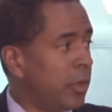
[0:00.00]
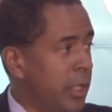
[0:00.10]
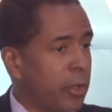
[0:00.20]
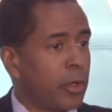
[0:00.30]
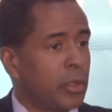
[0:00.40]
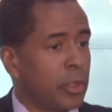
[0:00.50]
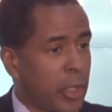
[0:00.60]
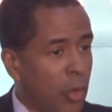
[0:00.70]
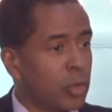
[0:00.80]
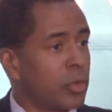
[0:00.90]
Their
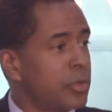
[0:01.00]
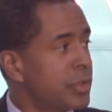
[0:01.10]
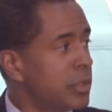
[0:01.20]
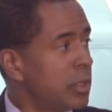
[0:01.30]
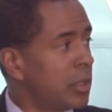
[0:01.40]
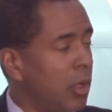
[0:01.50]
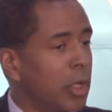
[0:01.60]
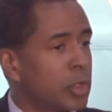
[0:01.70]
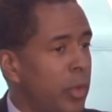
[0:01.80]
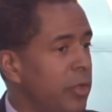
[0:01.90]
coders
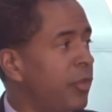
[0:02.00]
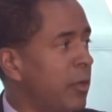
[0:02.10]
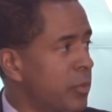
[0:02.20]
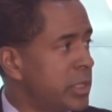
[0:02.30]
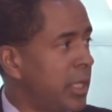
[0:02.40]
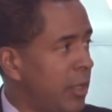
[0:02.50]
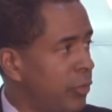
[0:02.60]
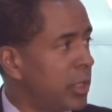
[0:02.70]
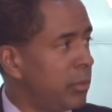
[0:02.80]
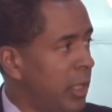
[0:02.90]
are 25%
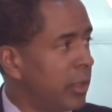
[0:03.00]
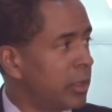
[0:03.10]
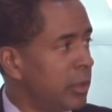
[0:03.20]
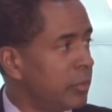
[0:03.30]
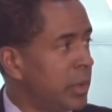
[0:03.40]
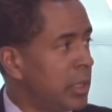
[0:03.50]
African American,